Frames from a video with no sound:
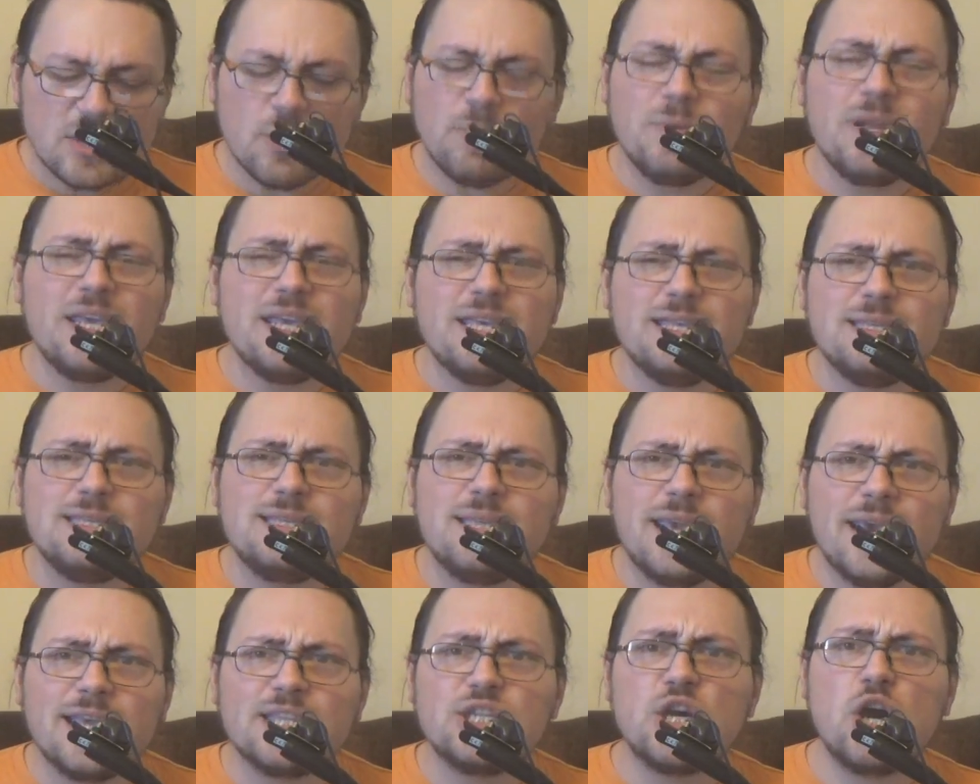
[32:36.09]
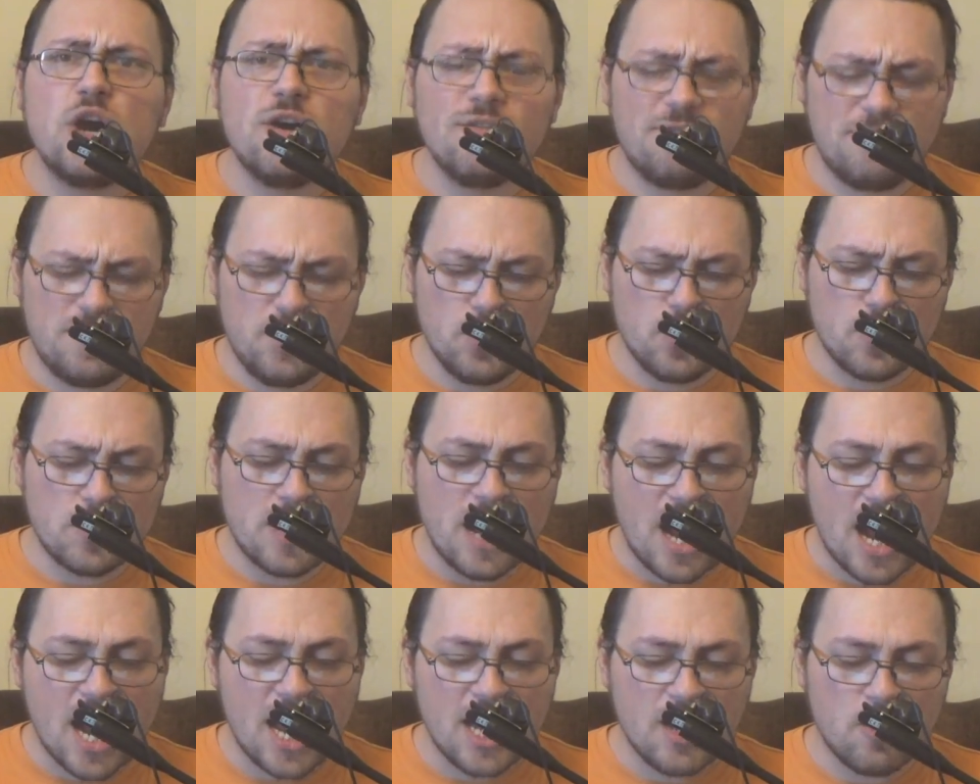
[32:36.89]
So please, get off
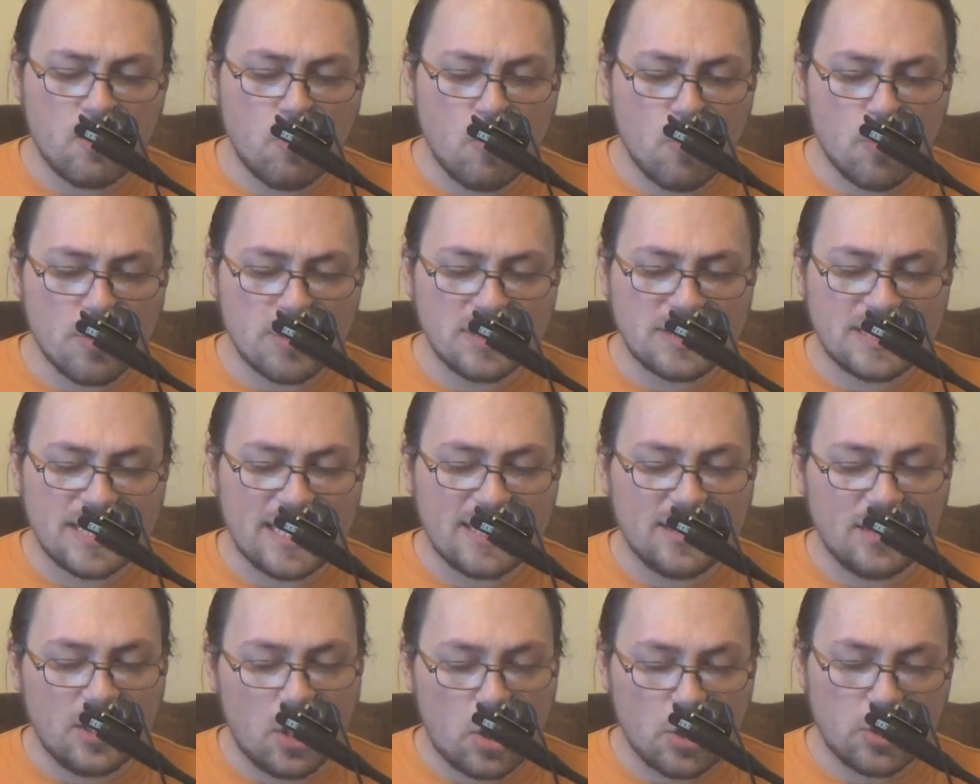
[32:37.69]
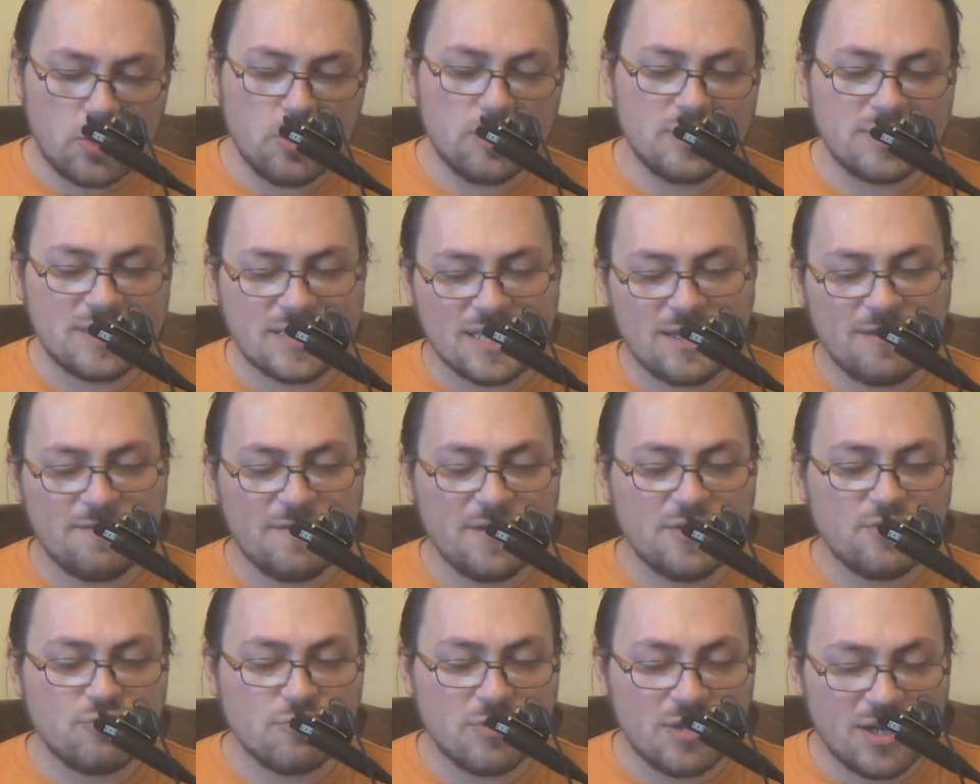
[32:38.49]
your high horse and lock
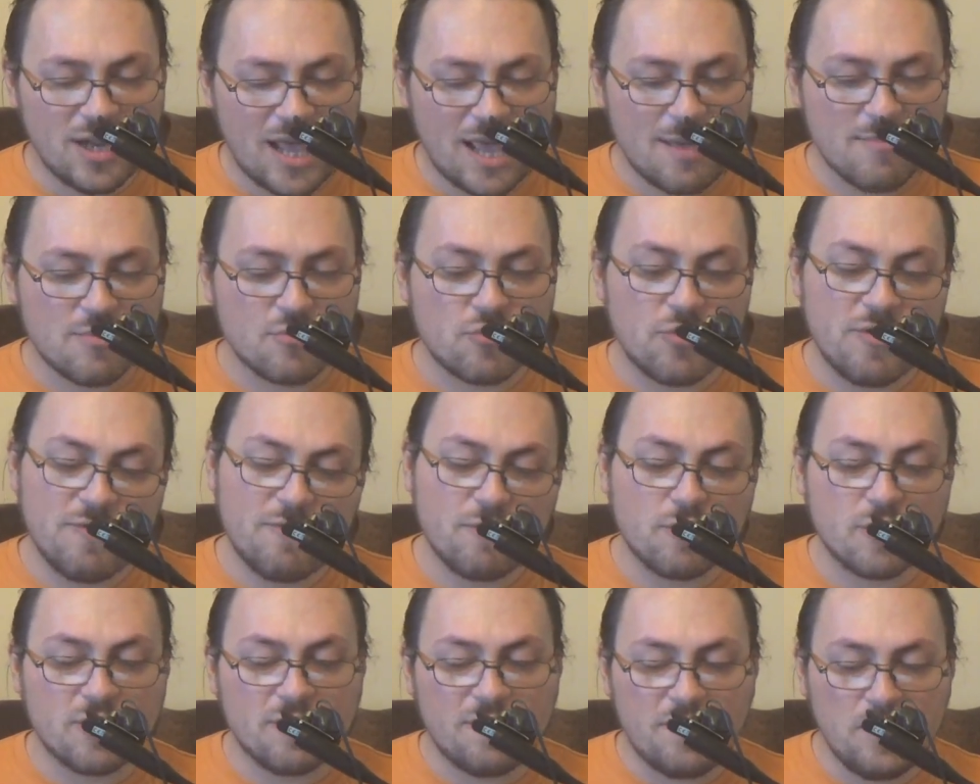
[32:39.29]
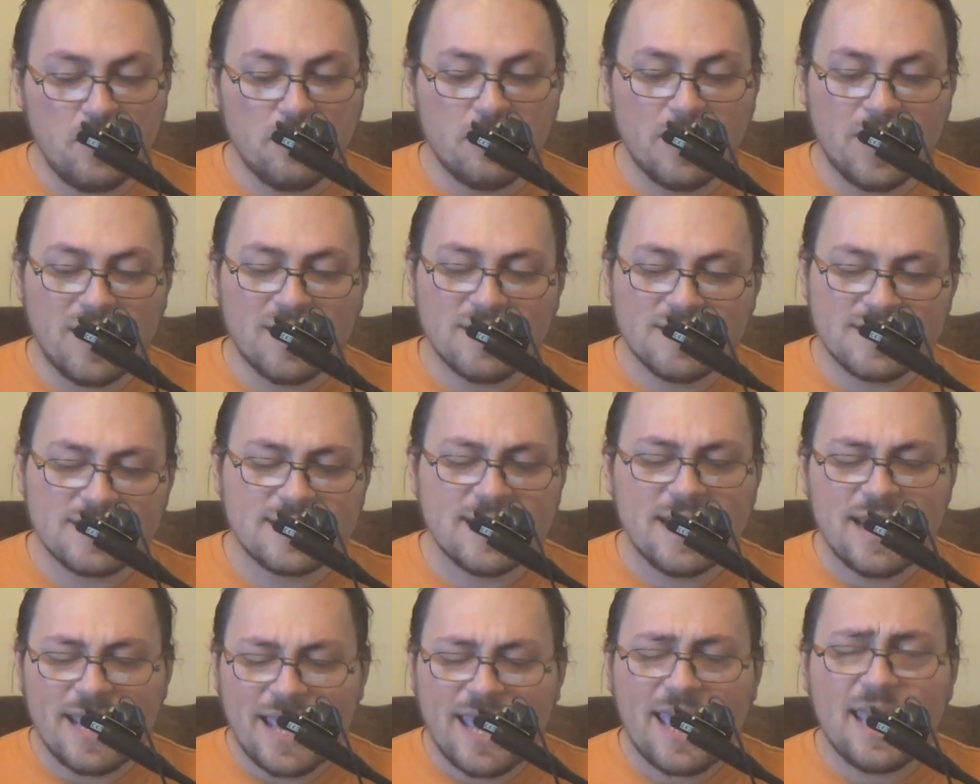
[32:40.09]
yourself into a library for a few
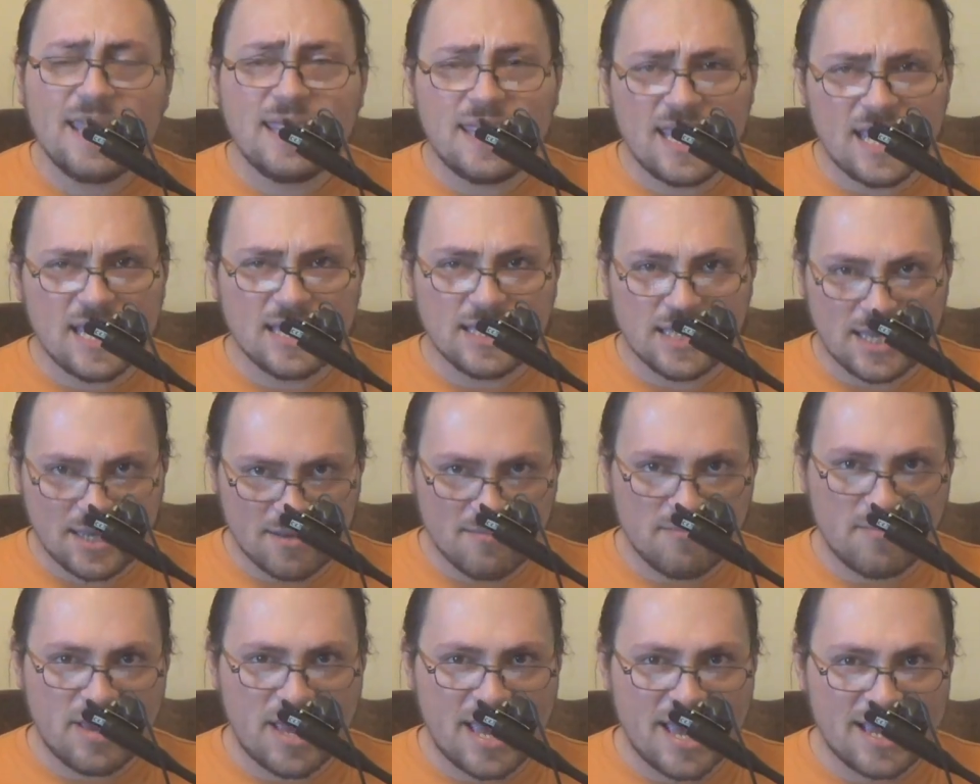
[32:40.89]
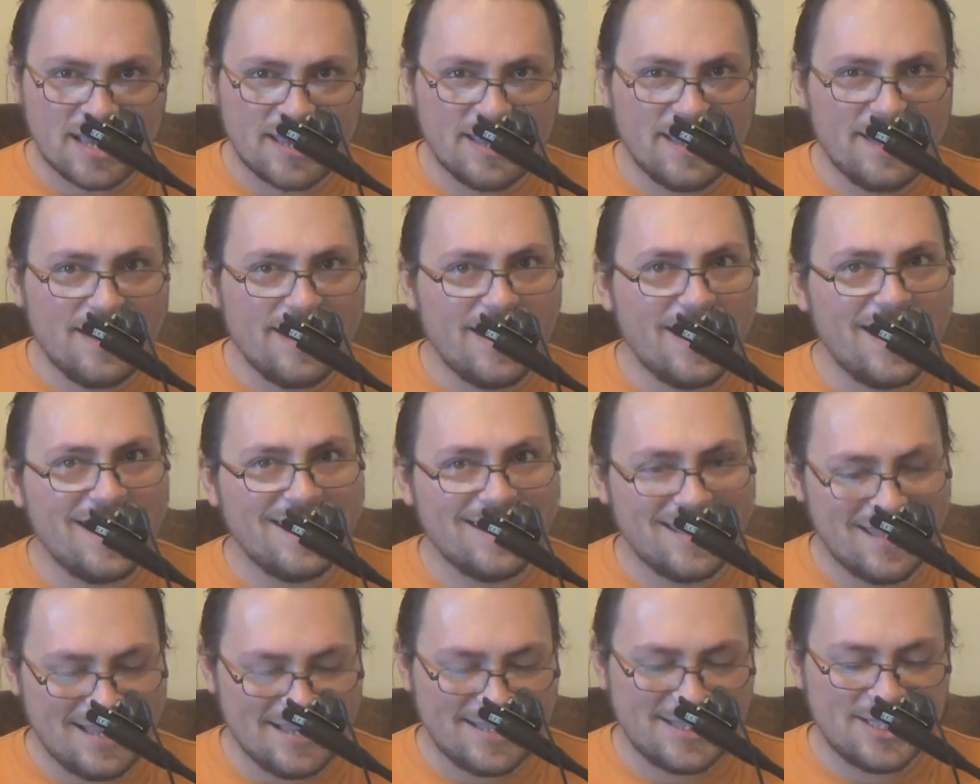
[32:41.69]
months, and then come back,
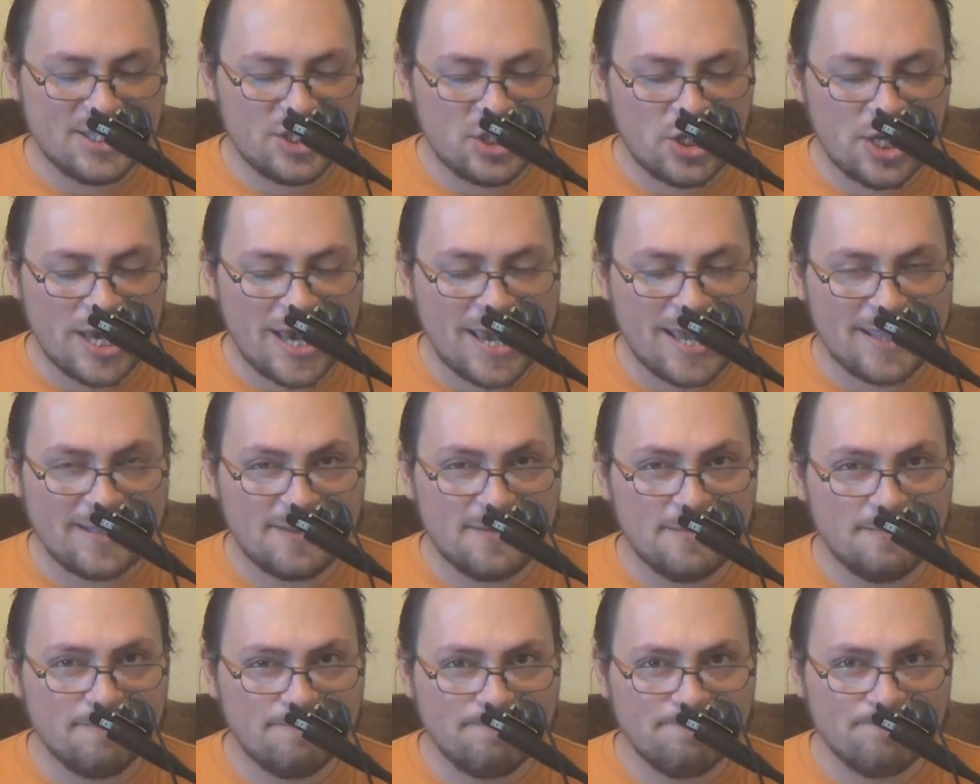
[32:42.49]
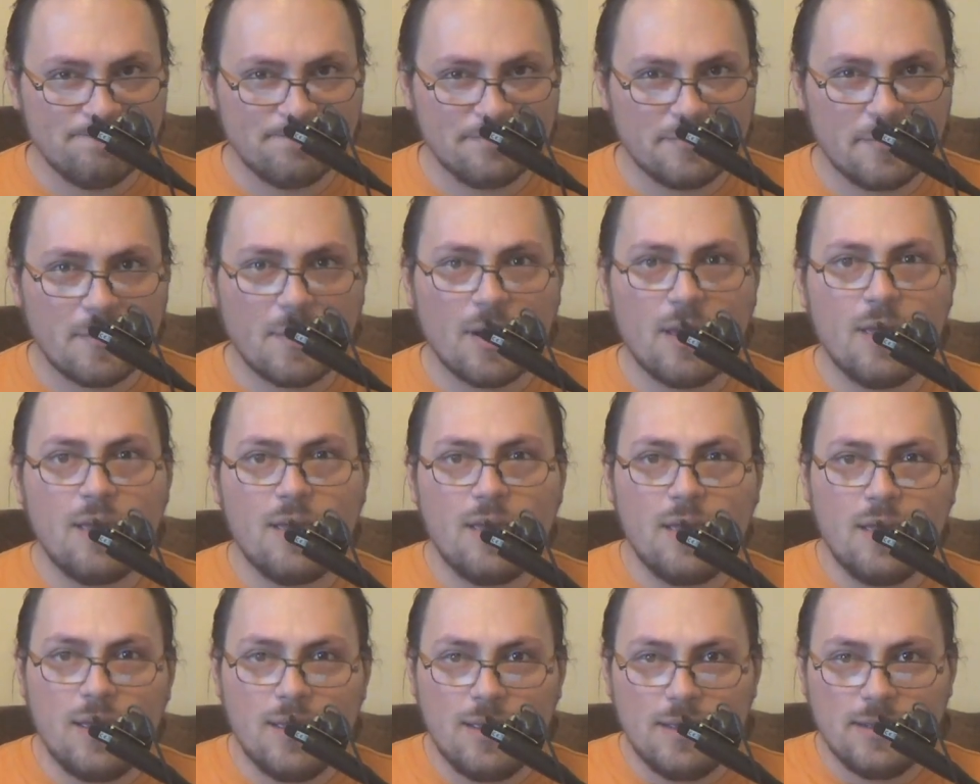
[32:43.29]
and let's chat.
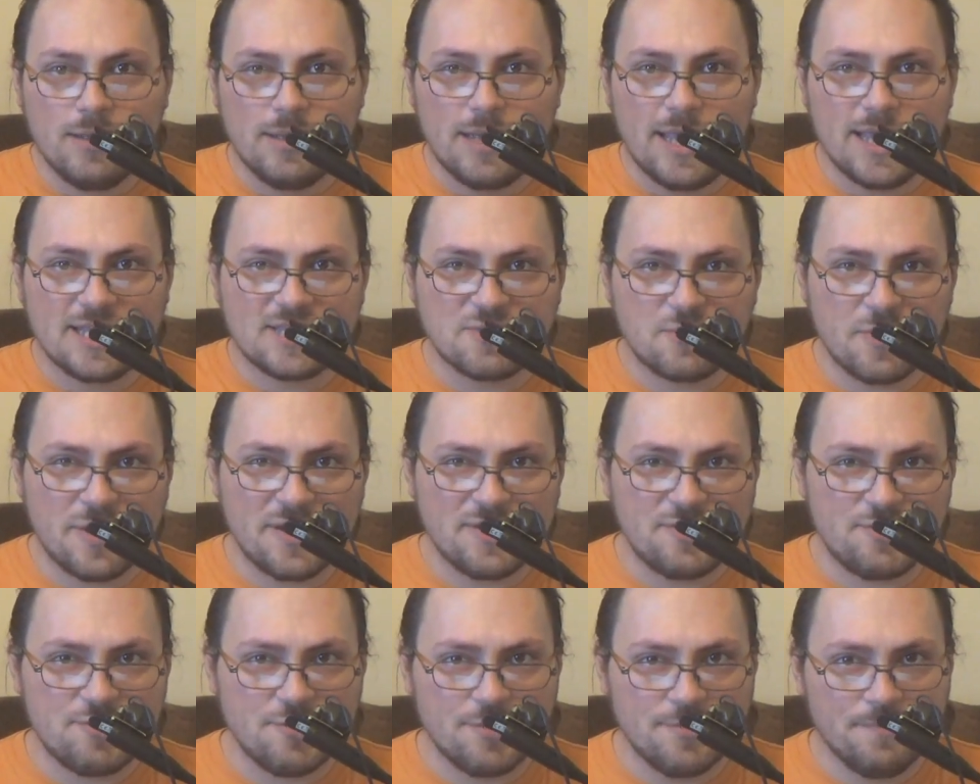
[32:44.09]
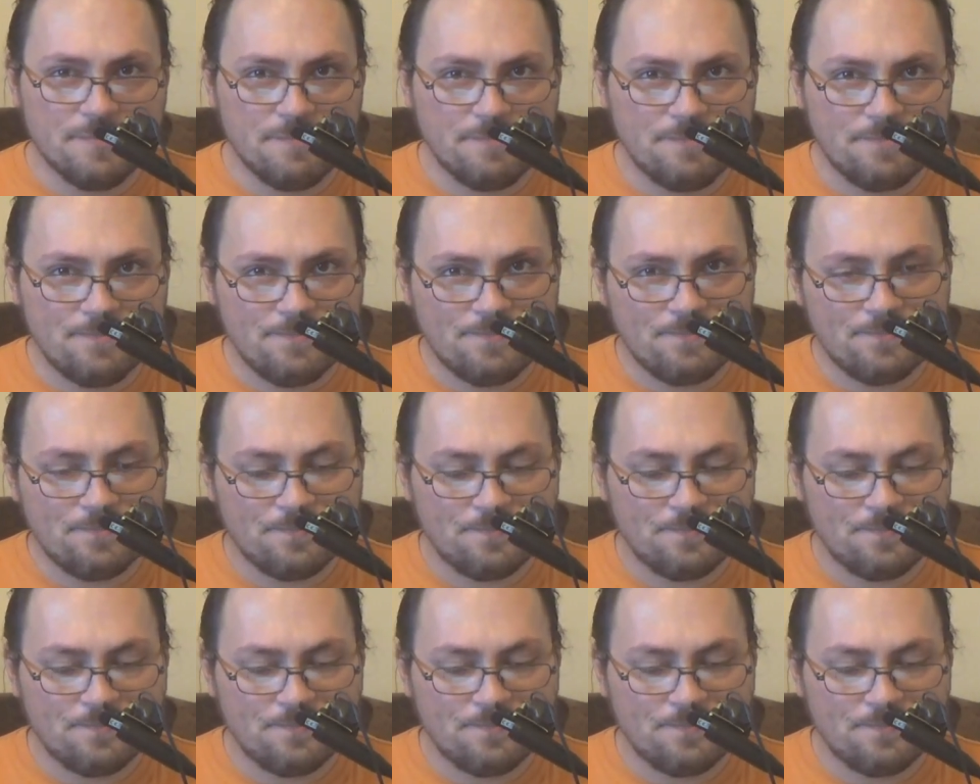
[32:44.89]
Next question.